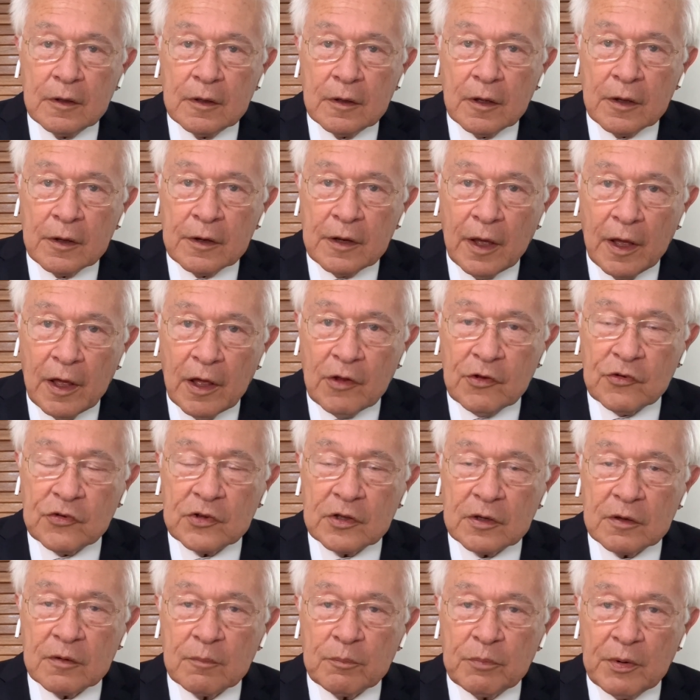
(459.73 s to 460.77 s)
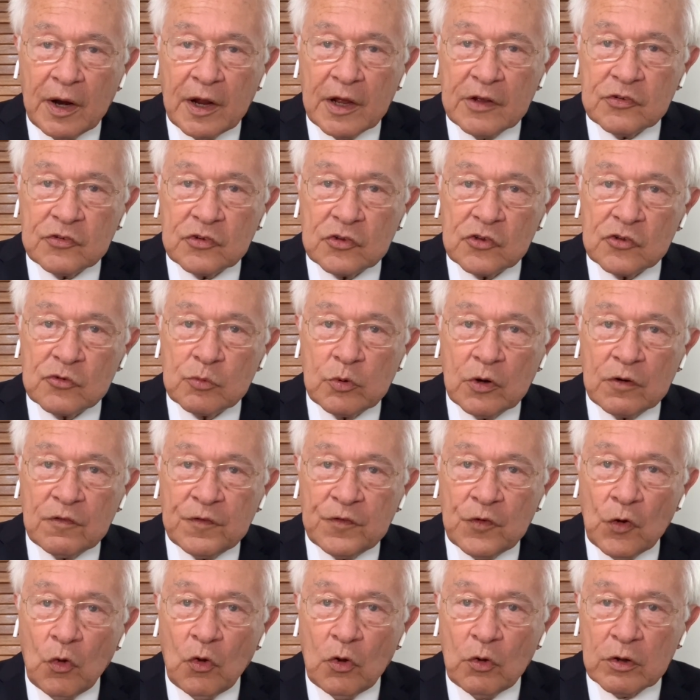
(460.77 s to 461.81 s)
And housing prices would
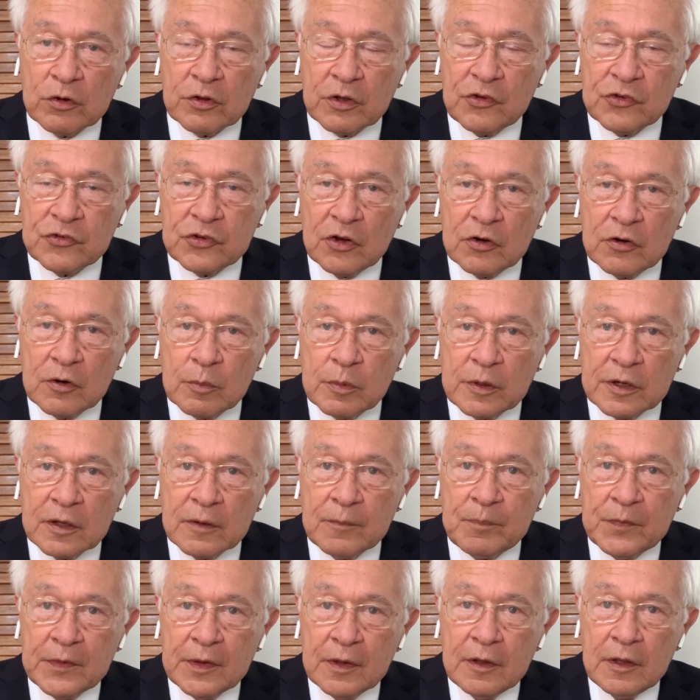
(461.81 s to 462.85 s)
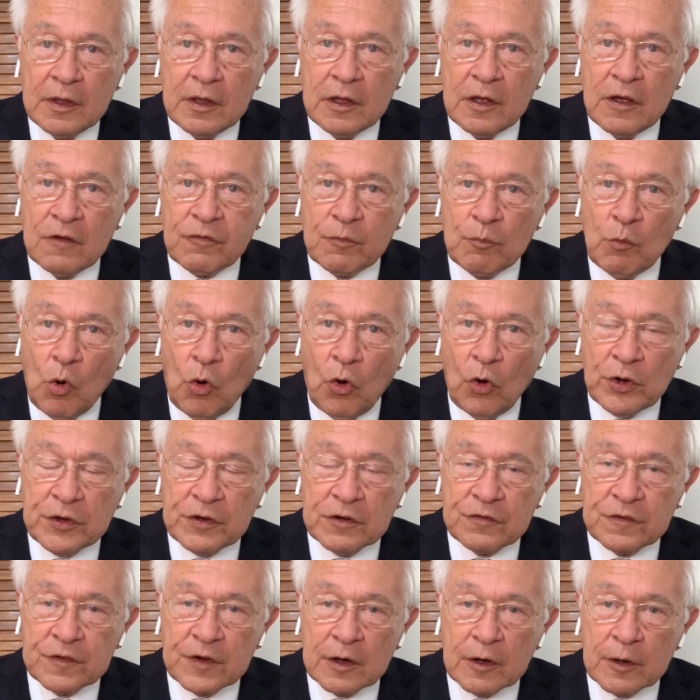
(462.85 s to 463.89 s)
fall considerably if more
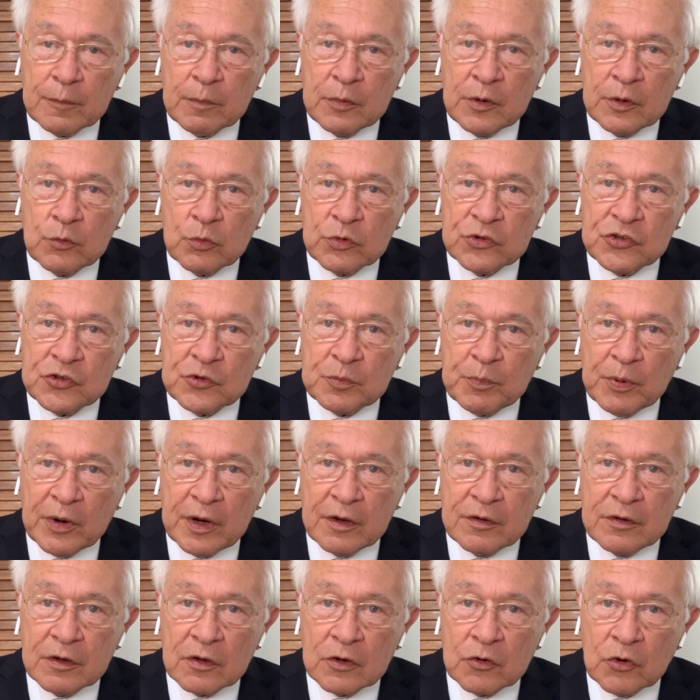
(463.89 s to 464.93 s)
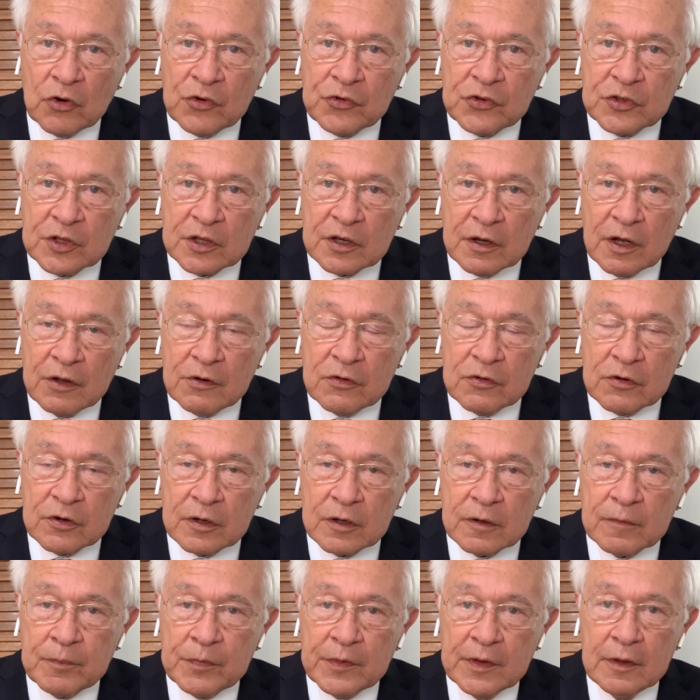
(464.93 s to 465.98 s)
development was spread across the
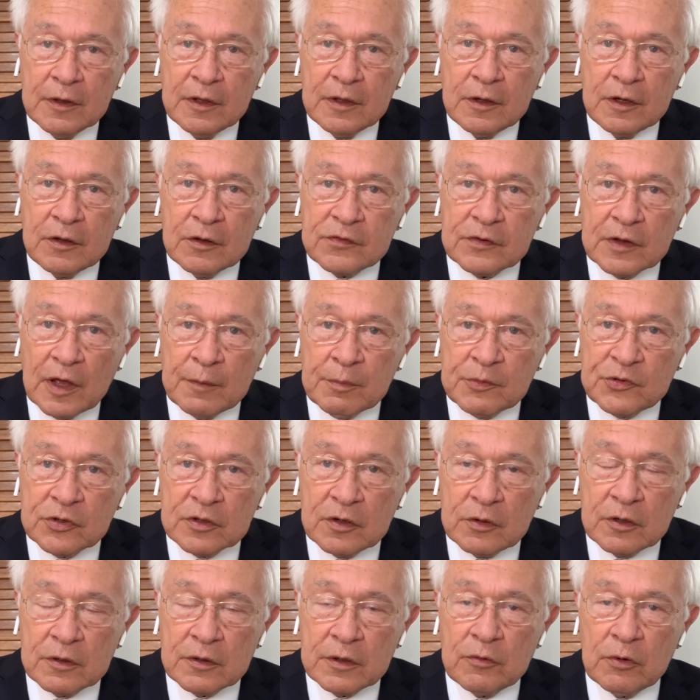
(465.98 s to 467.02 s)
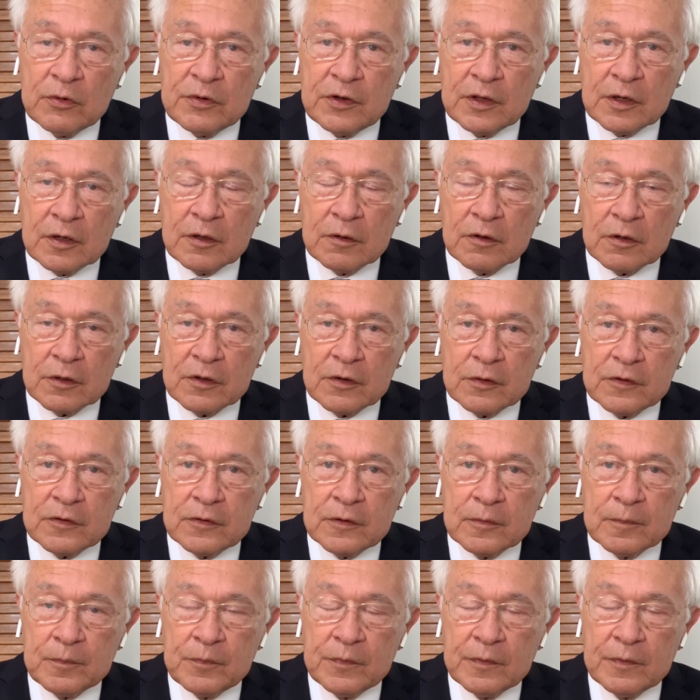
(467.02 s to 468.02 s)
country. It's absolutely ridiculous.